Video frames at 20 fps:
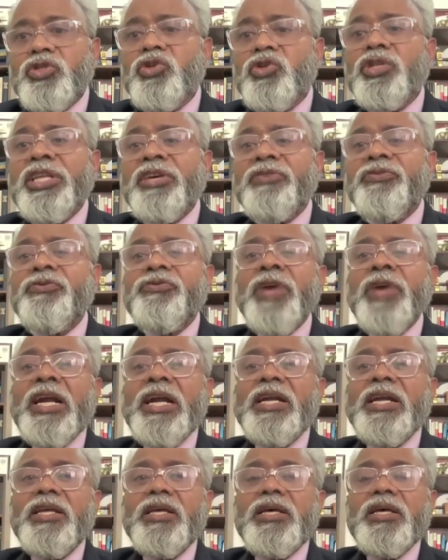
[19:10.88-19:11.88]
So they
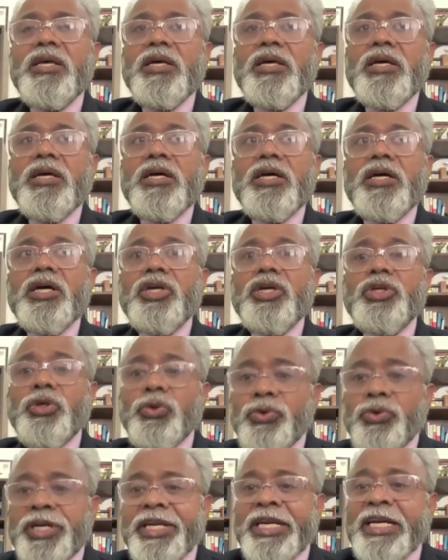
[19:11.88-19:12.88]
felt uh,
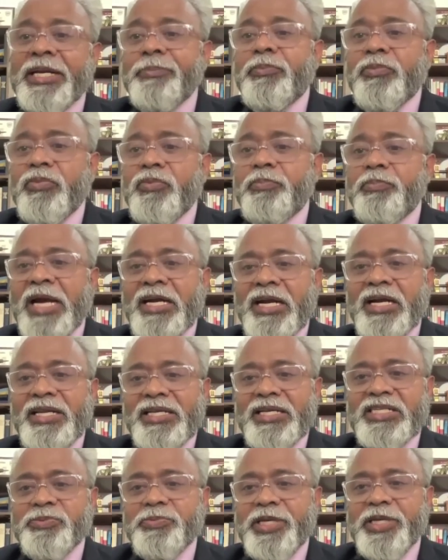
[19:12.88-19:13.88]
you need battle
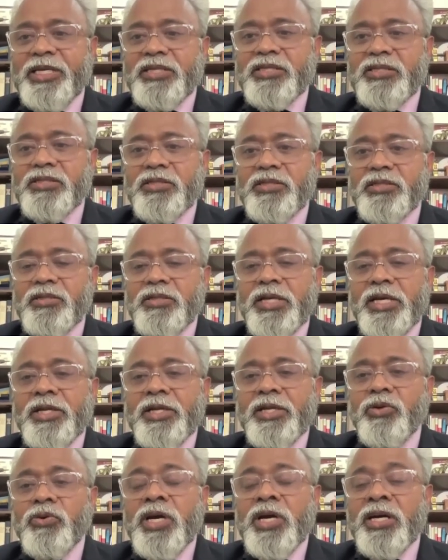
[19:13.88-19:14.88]
experience
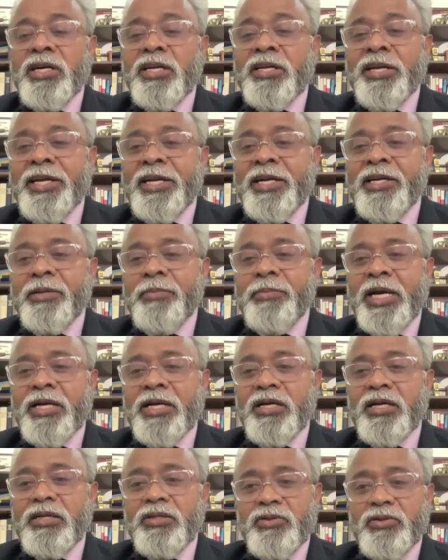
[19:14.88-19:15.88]
and you can't create a
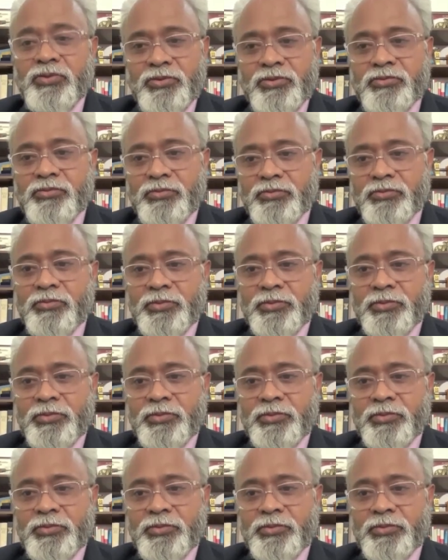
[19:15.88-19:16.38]
battle though